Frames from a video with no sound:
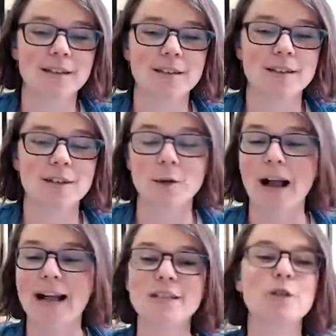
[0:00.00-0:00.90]
So
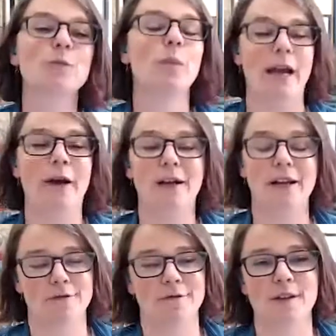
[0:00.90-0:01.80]
as you're
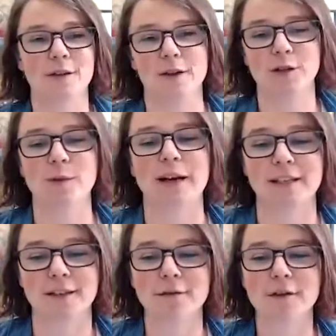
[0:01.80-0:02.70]
preparing for this
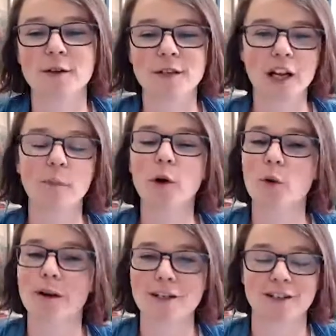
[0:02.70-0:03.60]
retrospective, there's a couple
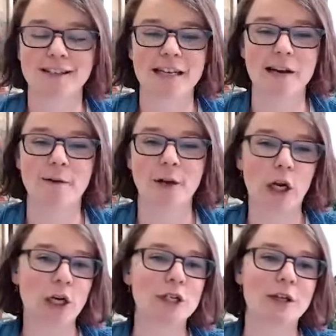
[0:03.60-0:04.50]
questions that I would
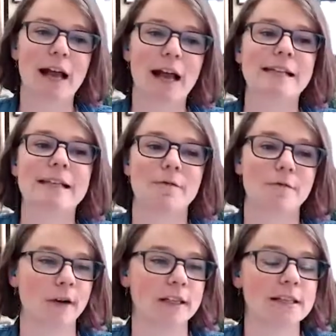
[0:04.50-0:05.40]
encourage you to ask up
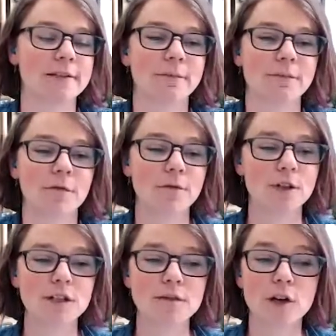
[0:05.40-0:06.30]
front.
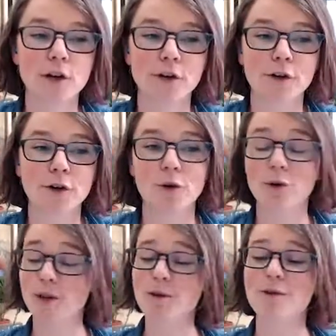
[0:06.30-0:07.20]
First of all, who
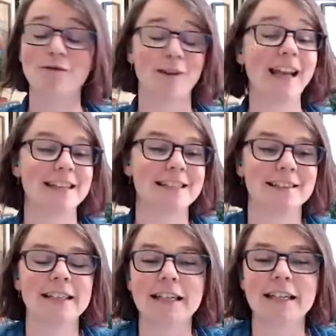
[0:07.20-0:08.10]
do you invite?
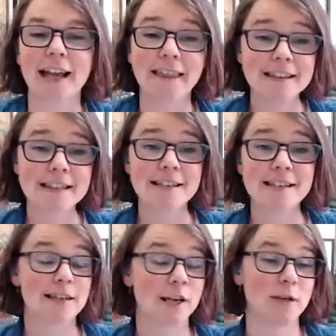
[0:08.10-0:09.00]
And this
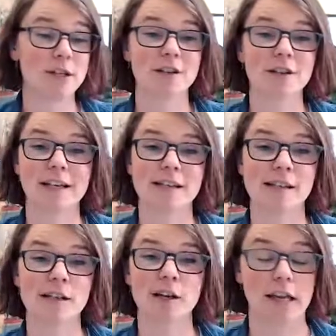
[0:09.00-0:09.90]
is a question to
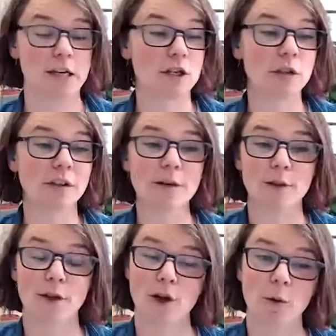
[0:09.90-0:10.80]
consider internally with
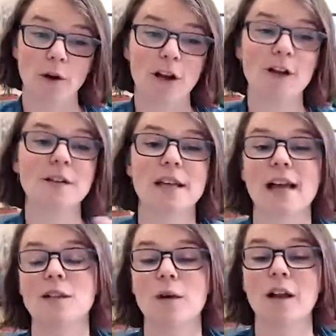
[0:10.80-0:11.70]
your coworkers
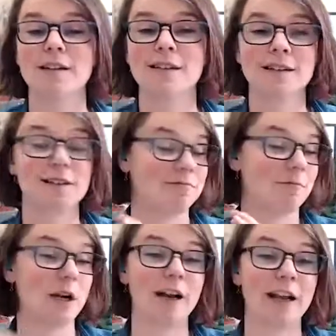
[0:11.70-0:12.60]
as well as
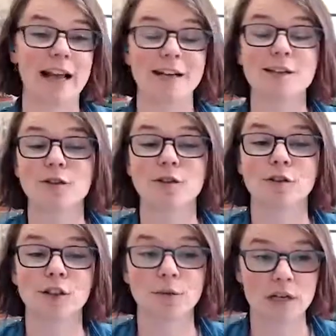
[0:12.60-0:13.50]
regarding
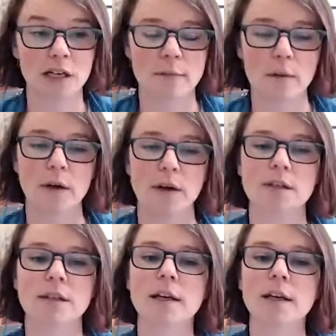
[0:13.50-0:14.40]
external community
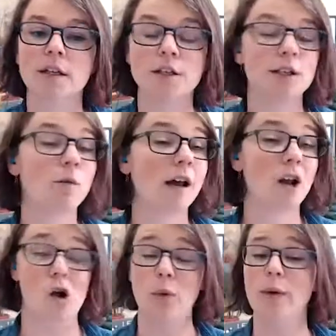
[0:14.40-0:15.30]
members. Do you want
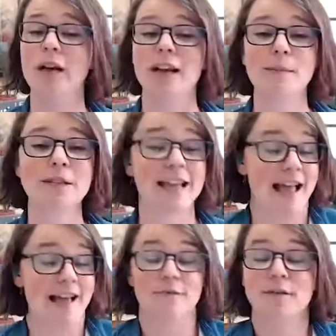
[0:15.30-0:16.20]
to open it up
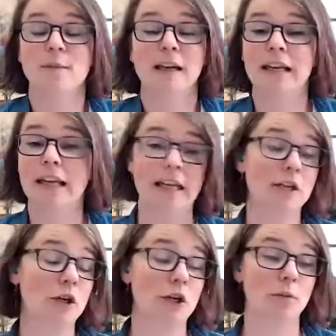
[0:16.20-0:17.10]
to everybody in
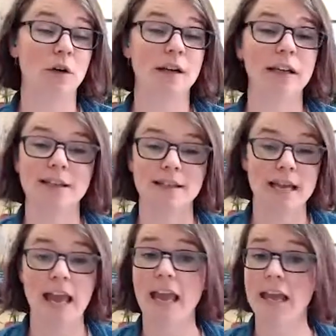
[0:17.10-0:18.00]
your community and say,
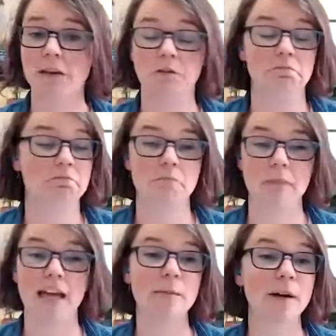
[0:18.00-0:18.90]
hey,
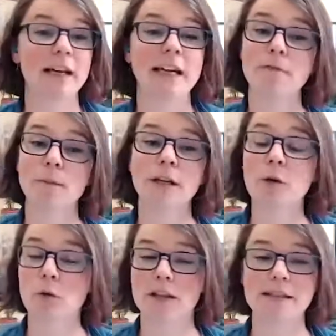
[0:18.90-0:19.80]
anybody and everybody
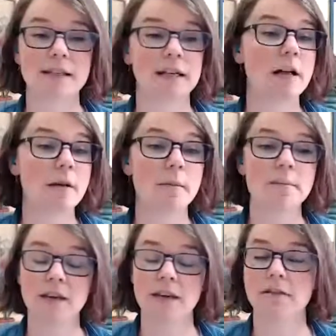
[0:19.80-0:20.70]
who wants to
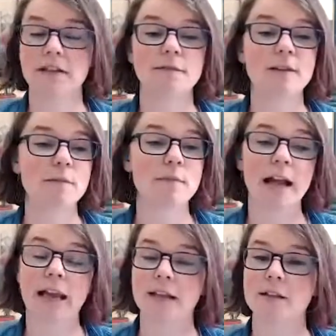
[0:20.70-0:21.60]
come, give us
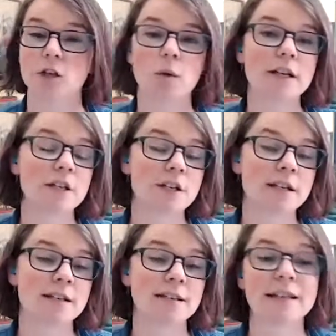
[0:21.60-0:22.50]
feedback, answer
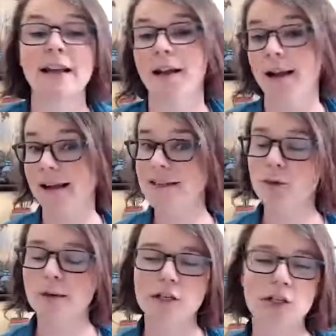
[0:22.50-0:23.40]
questions, ask
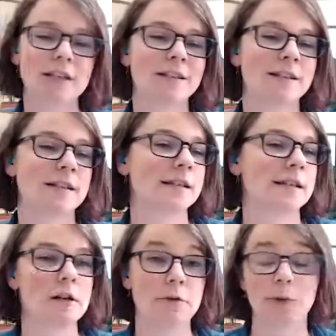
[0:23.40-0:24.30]
questions,
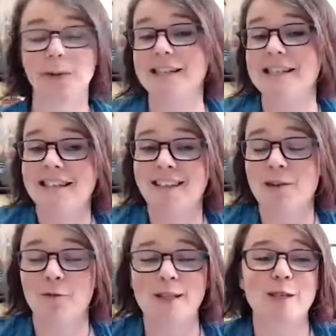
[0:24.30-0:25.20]
listen in
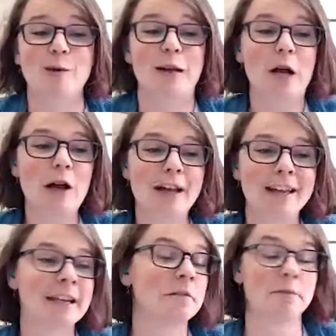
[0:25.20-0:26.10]
on what's going
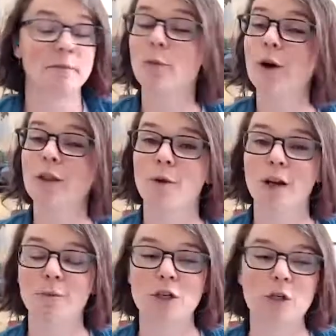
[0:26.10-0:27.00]
on, you're more than
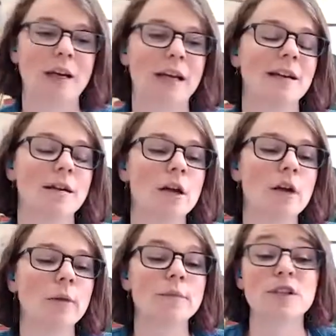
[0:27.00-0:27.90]
welcome to join?
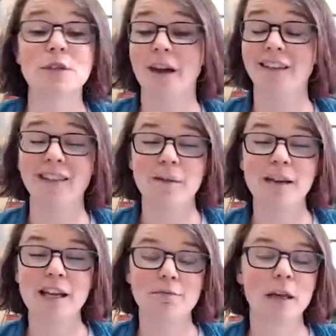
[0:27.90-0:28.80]
Do you want to limit
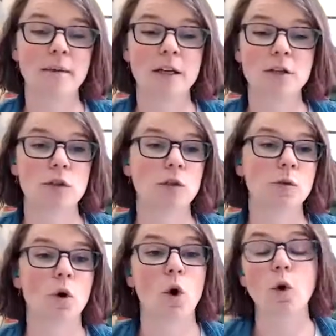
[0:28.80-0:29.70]
it maybe
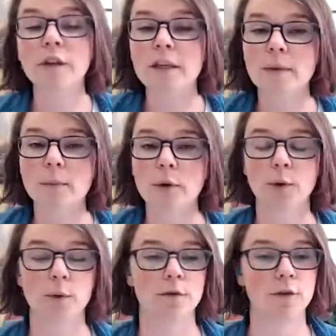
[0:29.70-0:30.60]
to only people
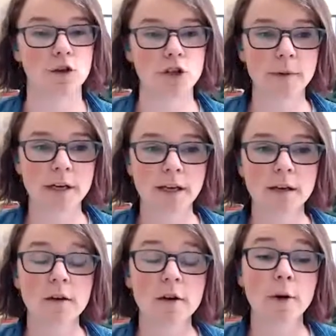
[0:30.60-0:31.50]
who have
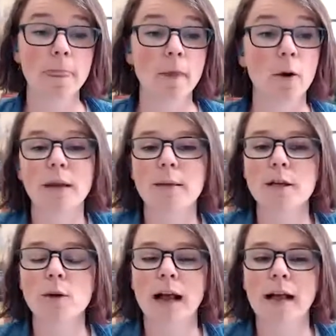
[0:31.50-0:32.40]
contributed? Or maybe
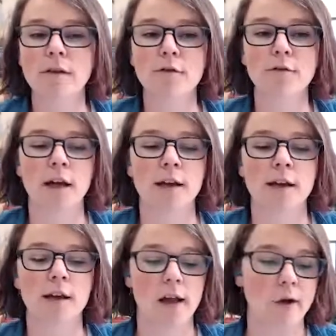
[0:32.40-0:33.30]
you have
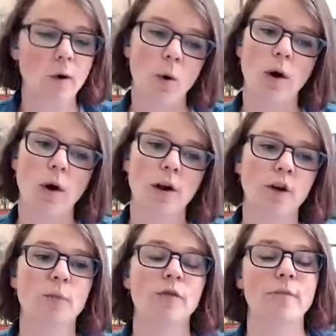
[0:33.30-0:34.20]
a core
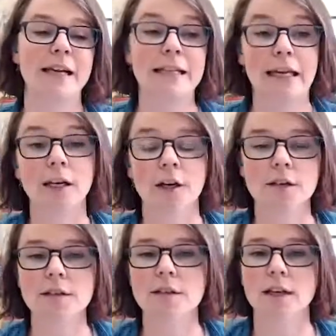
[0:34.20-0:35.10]
group of
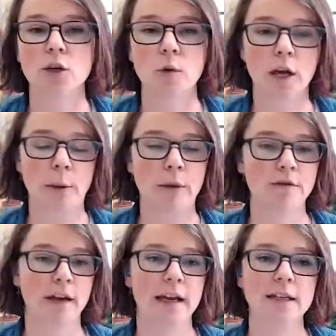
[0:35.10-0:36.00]
maintainers that you want to
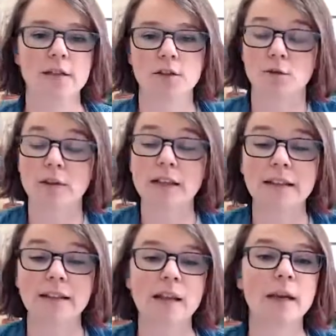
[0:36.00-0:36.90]
invite to really
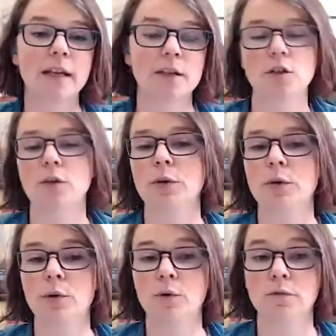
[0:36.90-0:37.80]
limit it
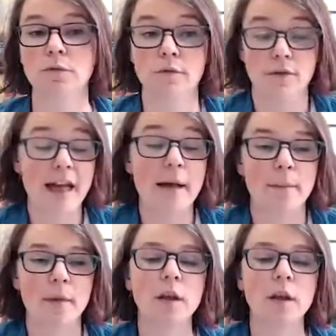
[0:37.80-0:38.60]
to them.